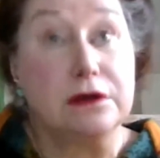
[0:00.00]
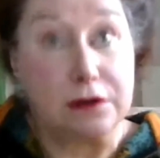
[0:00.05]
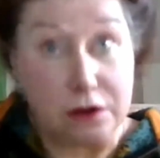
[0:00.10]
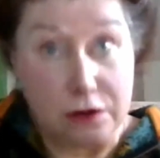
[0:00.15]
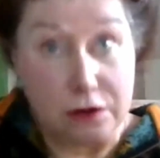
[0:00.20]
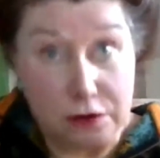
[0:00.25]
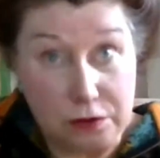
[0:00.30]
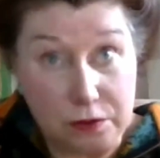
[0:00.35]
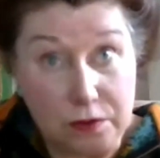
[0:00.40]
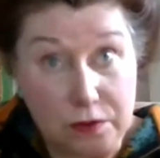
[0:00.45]

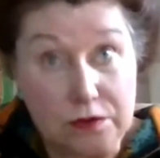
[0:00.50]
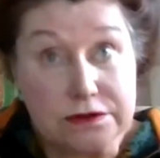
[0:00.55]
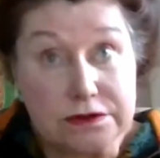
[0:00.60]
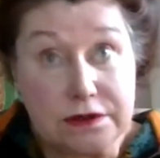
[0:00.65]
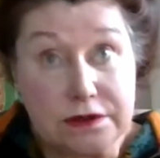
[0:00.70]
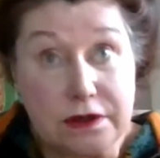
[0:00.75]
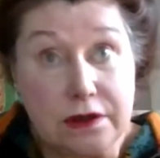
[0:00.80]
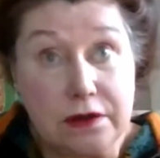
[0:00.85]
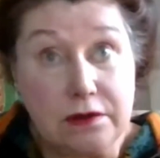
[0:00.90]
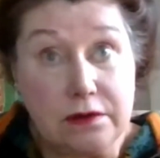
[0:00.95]
can
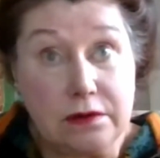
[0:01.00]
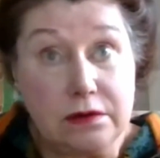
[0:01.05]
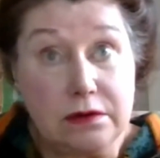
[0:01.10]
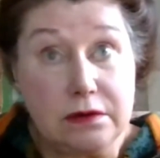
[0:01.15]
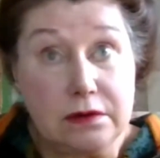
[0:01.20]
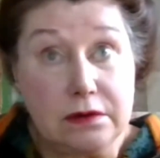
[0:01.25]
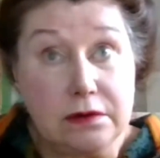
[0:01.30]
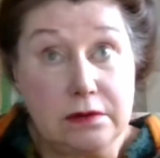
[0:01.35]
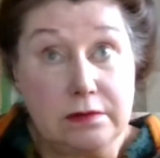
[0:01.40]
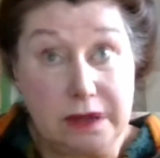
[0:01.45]
also
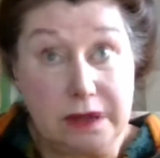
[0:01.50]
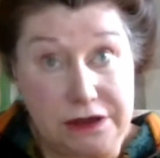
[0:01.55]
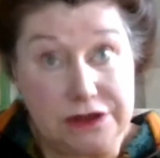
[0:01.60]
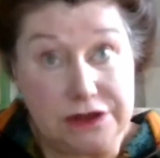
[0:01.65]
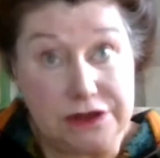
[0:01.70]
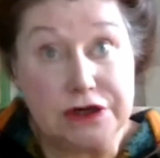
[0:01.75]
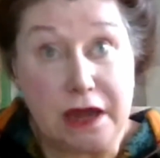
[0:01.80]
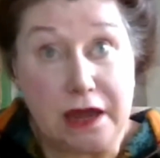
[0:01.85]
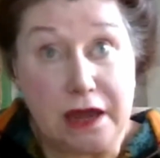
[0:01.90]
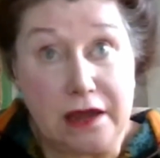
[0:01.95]
be
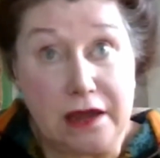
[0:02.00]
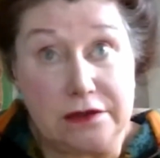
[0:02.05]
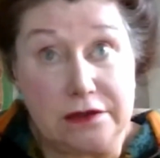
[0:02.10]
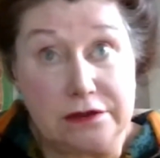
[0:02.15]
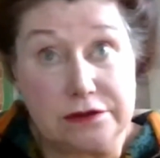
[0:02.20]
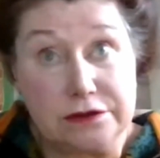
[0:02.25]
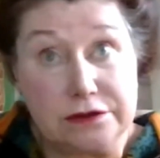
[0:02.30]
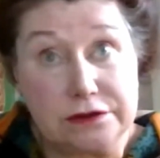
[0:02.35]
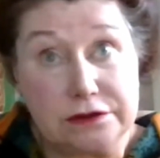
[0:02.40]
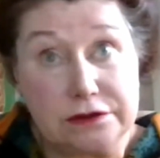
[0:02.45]

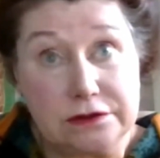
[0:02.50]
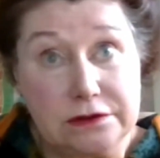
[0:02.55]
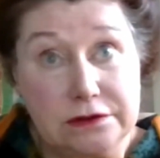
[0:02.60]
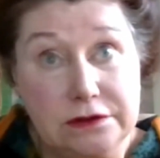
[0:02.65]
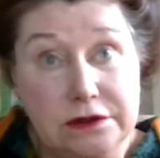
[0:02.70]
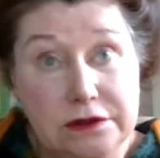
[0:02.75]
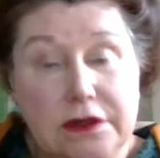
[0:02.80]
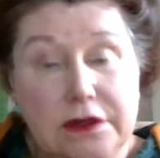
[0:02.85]
changed.